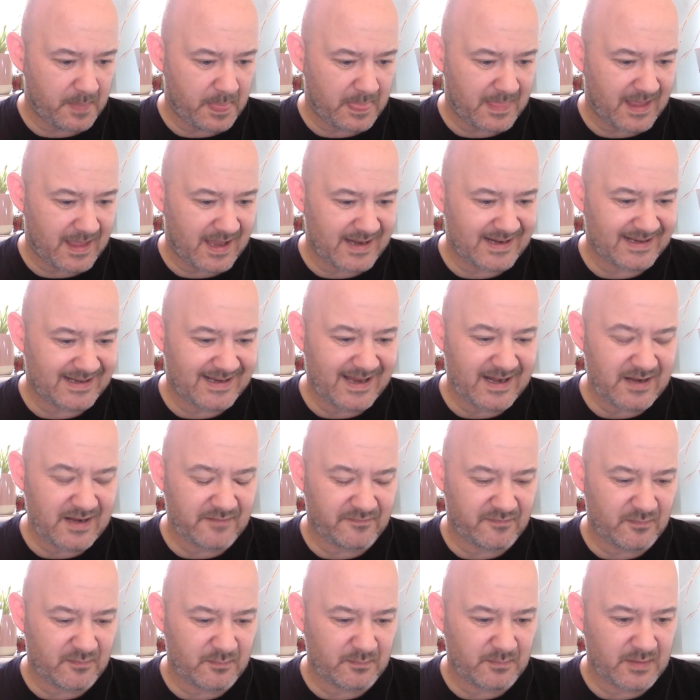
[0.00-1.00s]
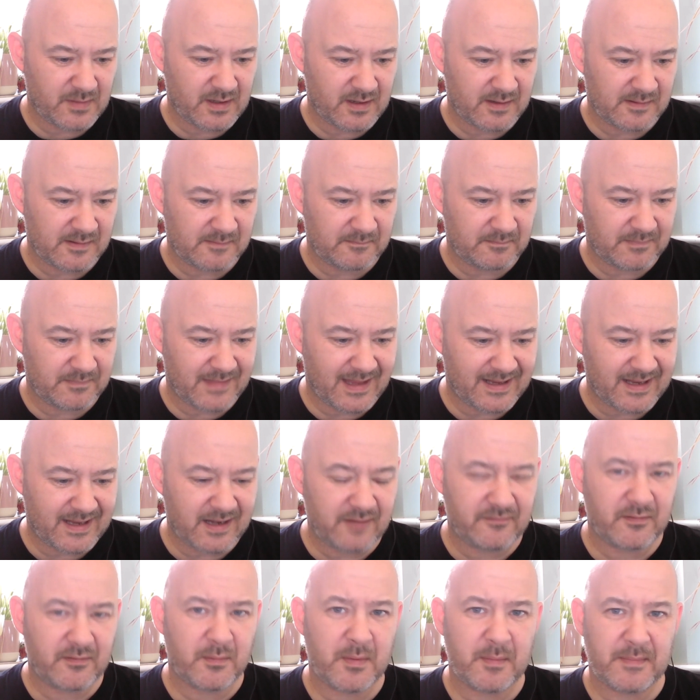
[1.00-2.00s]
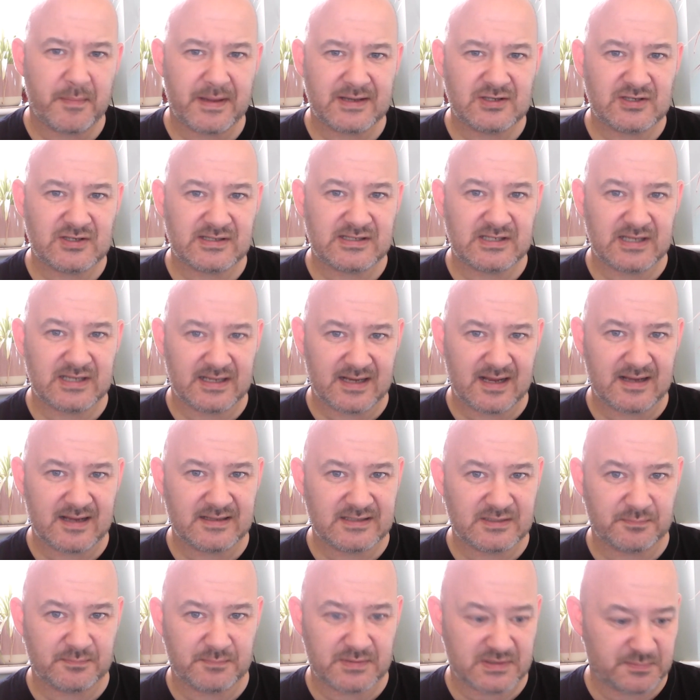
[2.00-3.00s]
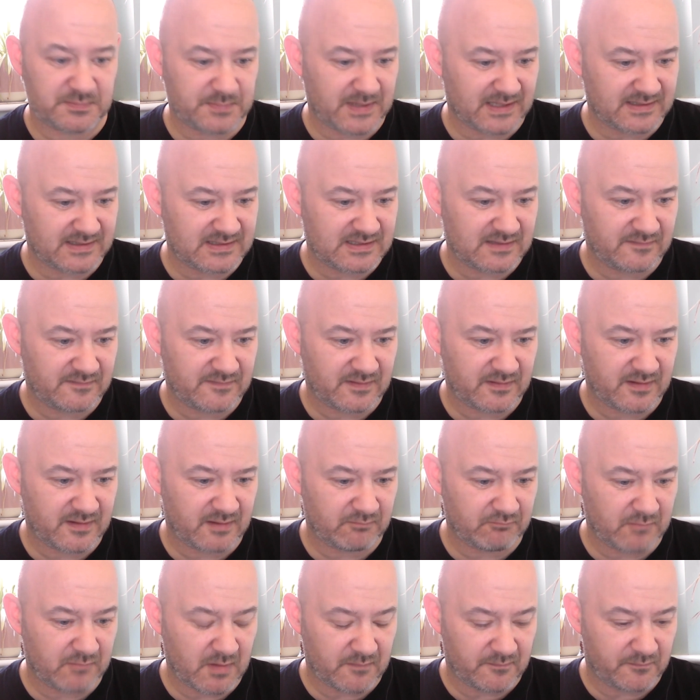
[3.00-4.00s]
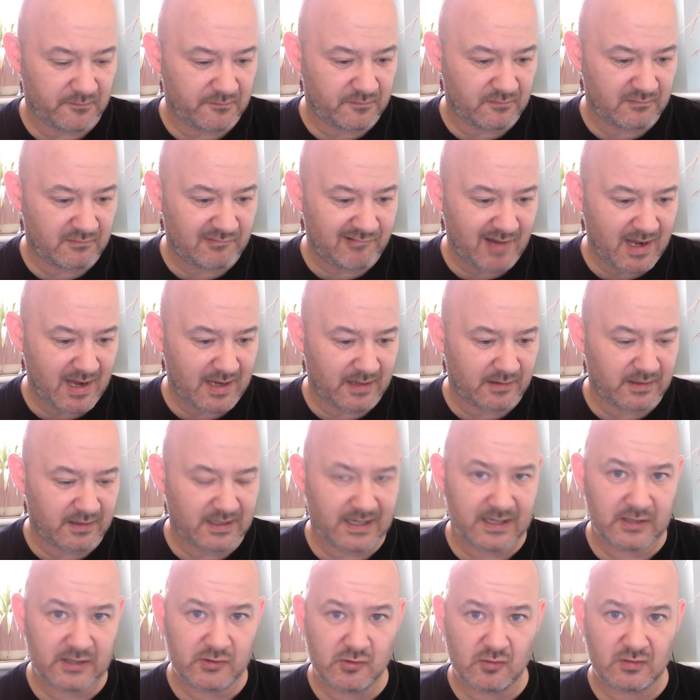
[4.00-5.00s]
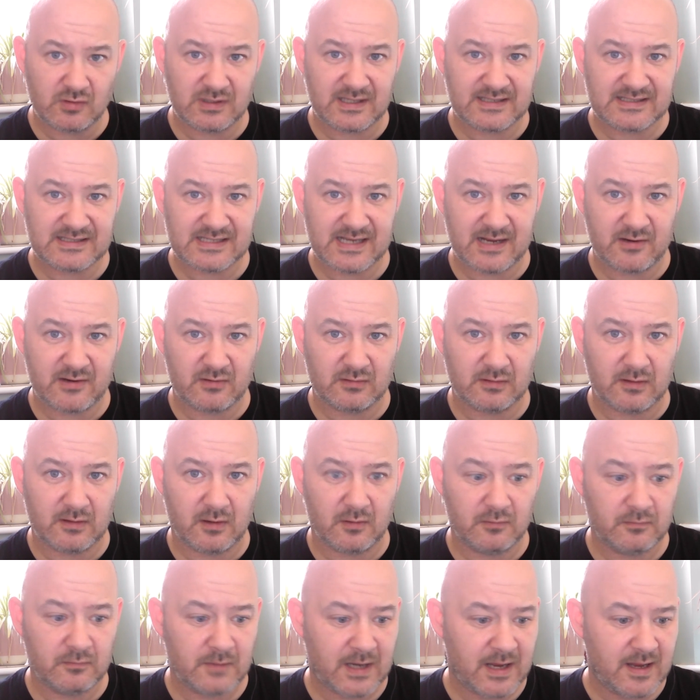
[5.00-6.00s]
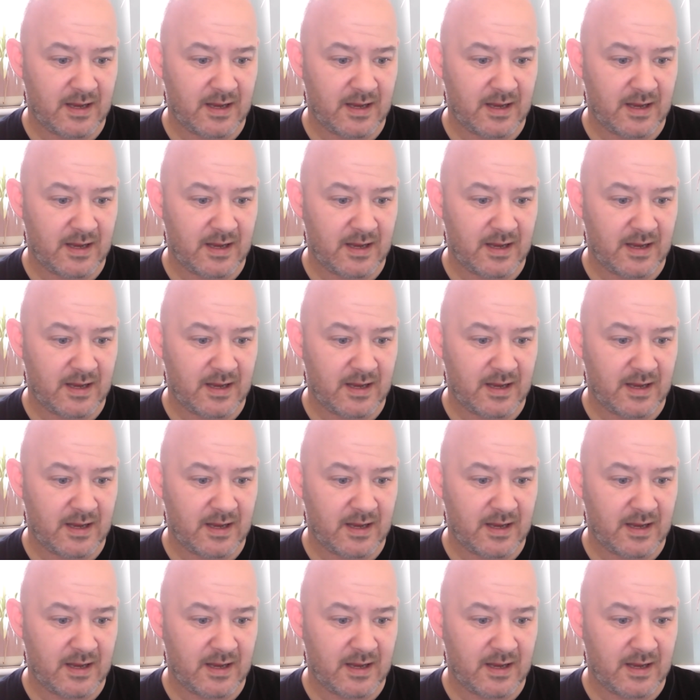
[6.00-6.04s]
I get it from a Manchester United perspective. I think great, you're getting young lads out on loan.